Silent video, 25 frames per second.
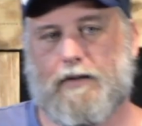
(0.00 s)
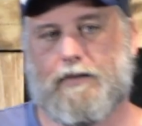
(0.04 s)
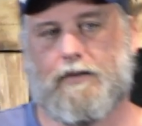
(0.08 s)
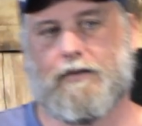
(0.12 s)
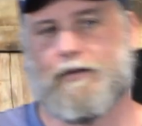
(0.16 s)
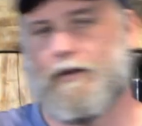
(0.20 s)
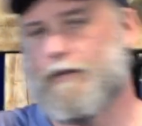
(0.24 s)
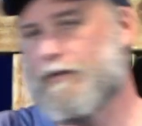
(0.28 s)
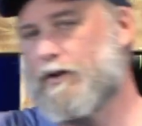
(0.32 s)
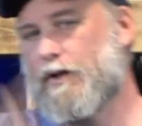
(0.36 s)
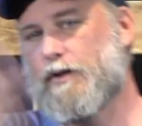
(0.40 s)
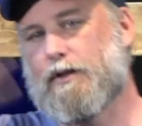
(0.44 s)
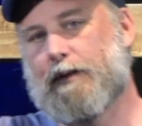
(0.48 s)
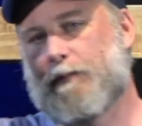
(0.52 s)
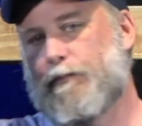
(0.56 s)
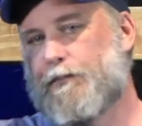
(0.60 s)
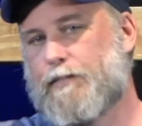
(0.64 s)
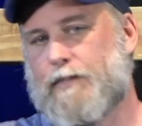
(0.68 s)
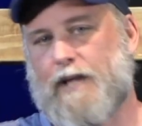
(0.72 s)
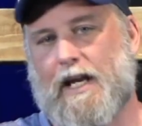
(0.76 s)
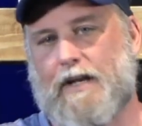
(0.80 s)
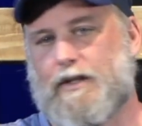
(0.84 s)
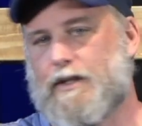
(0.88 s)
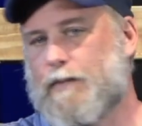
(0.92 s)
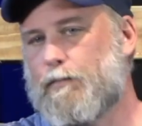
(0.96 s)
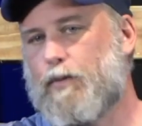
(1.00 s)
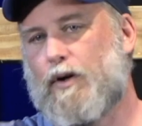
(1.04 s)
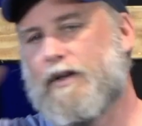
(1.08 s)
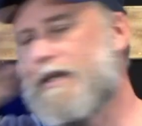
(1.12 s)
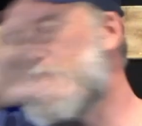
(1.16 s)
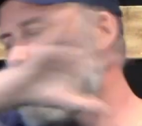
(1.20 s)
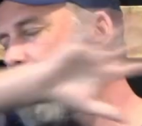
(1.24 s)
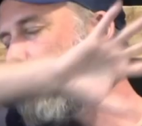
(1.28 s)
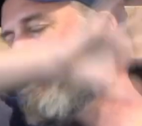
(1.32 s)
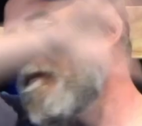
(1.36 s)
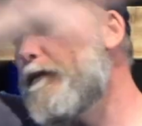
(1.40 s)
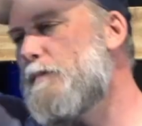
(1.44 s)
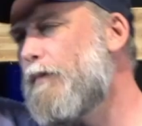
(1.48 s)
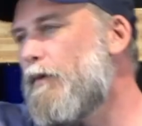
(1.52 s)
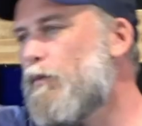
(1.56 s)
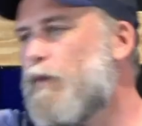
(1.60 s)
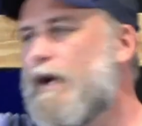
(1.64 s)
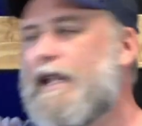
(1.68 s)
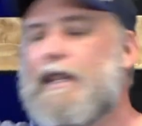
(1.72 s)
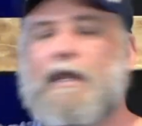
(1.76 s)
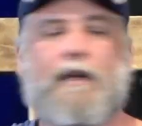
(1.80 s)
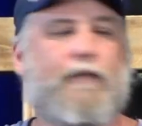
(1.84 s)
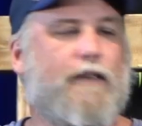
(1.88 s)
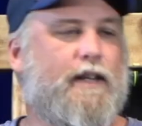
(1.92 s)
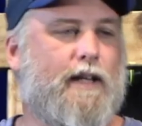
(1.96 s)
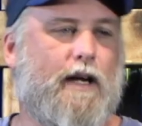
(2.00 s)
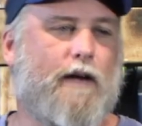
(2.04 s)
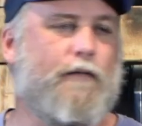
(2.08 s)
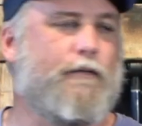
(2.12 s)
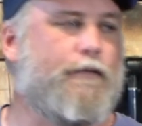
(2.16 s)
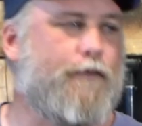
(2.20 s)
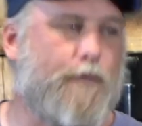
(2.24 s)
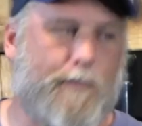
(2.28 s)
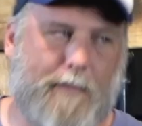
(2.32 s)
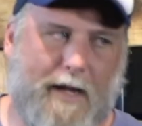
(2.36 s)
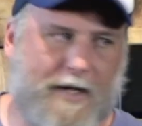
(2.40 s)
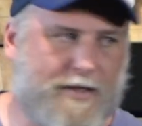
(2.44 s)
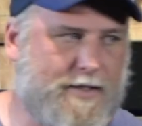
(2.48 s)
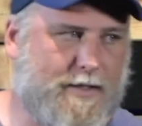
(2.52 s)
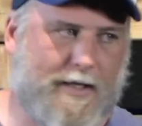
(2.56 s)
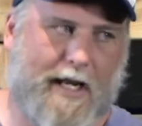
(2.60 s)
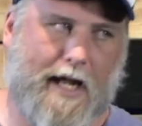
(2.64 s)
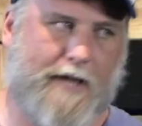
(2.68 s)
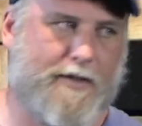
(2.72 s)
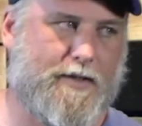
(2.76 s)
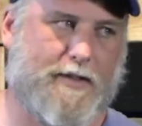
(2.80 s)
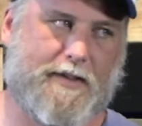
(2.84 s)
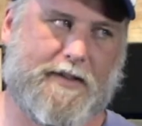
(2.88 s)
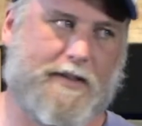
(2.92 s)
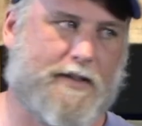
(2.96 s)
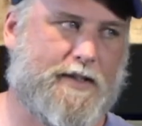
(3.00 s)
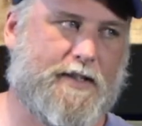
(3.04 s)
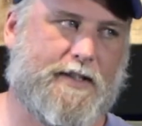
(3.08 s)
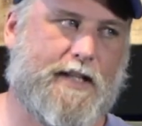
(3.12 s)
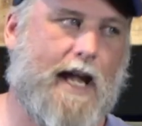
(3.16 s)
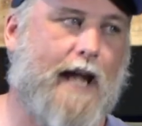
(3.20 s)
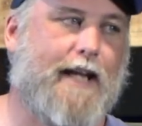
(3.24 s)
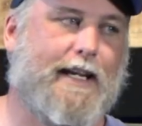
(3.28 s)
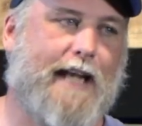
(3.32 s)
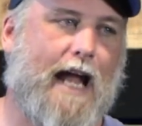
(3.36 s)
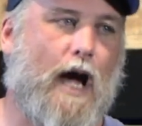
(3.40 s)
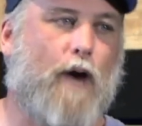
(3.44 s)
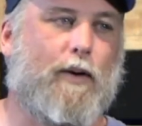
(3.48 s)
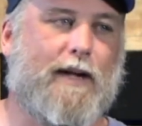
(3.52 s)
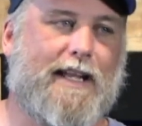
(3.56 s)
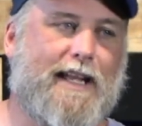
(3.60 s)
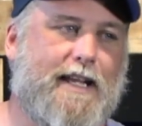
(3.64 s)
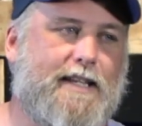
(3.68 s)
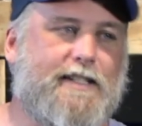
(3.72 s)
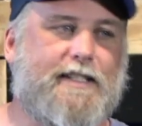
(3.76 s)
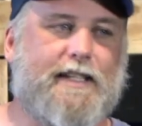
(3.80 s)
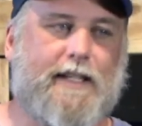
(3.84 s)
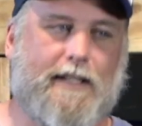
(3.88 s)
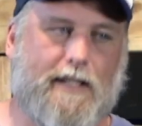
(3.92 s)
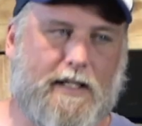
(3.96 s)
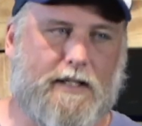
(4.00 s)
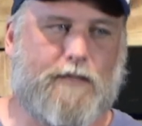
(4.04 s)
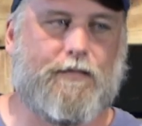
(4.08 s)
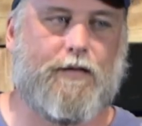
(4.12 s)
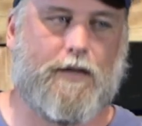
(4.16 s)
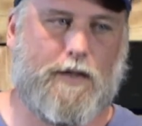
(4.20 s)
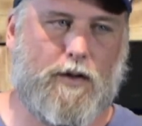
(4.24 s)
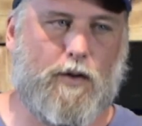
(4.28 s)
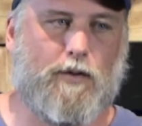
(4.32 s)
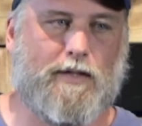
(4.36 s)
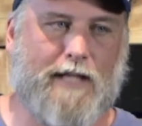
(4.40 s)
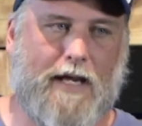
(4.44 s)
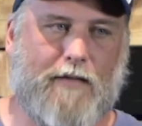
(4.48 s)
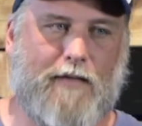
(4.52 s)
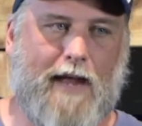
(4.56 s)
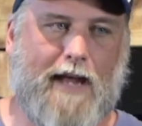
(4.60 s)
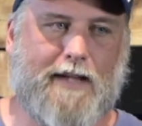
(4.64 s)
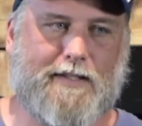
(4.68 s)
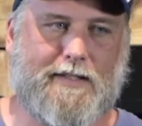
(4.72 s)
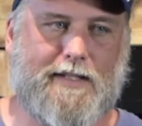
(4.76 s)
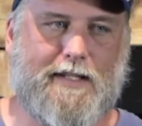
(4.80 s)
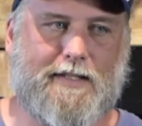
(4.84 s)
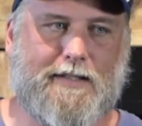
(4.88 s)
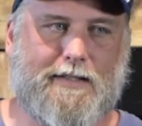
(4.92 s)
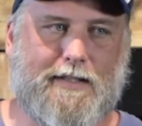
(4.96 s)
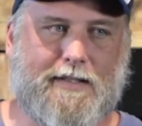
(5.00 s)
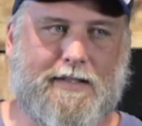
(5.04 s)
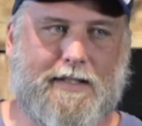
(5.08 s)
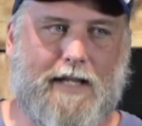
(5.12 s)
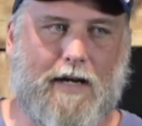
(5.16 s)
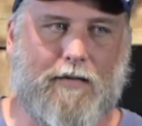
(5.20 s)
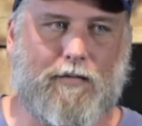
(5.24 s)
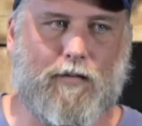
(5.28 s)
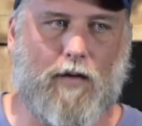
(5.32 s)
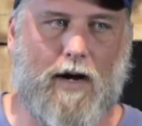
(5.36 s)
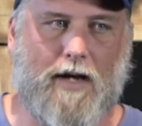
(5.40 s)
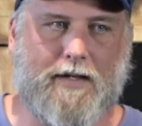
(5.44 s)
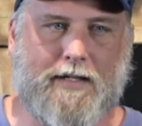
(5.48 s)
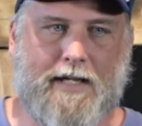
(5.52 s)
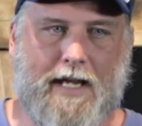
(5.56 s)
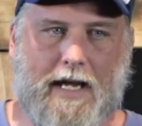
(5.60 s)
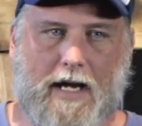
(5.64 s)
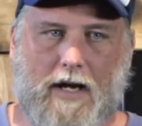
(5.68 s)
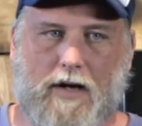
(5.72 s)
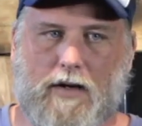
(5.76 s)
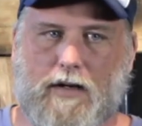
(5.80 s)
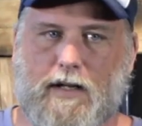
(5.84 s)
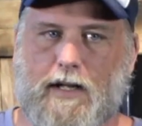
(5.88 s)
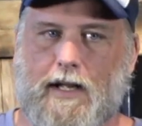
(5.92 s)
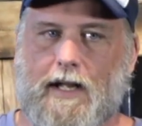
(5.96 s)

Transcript: In terms of teaching, a, we live in an information age. It's insane how easy it is for you to have access to stuff right now.